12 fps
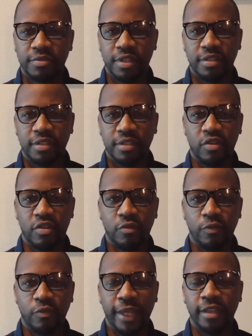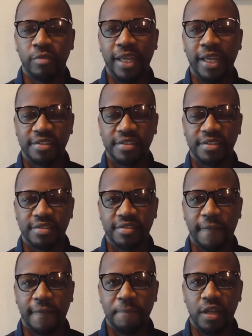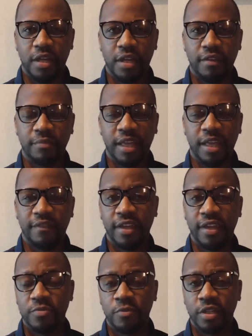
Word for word: and on a regular basis uh, from that vantage point.